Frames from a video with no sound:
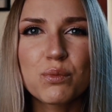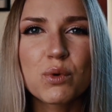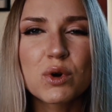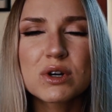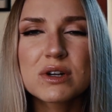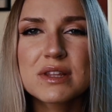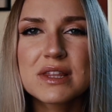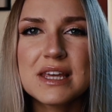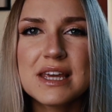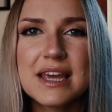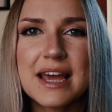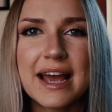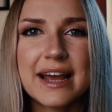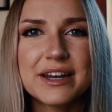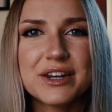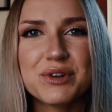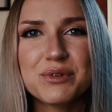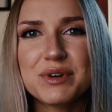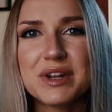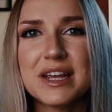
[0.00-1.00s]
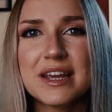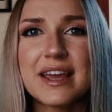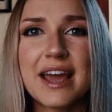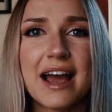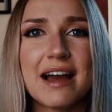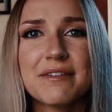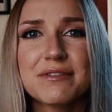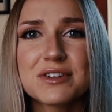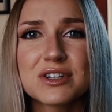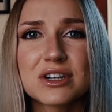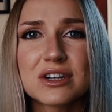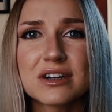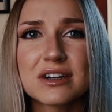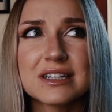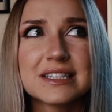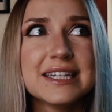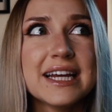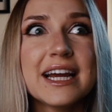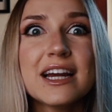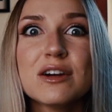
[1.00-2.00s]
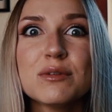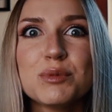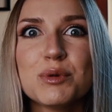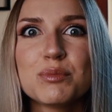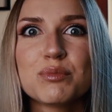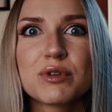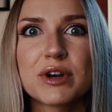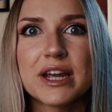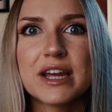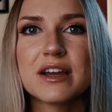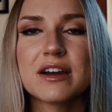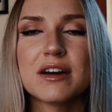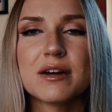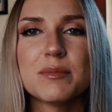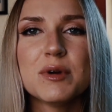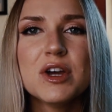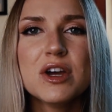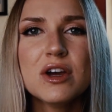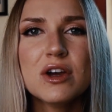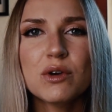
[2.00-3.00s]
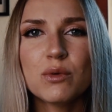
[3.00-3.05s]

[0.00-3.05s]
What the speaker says: worthy, and unique after a terrible breakup